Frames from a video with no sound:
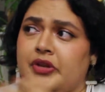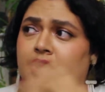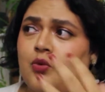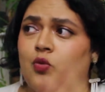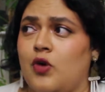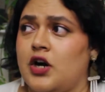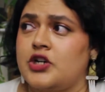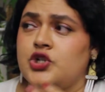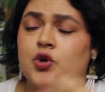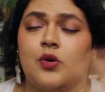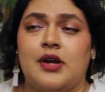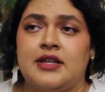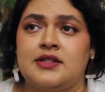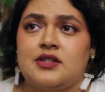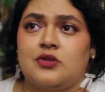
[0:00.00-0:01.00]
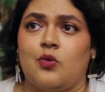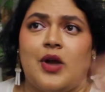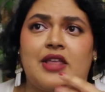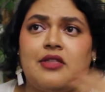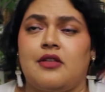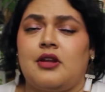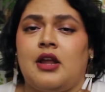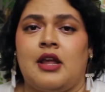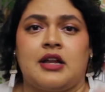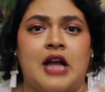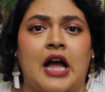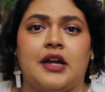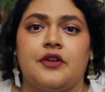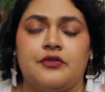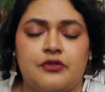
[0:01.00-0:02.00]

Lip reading: their word choice, the way that it kind of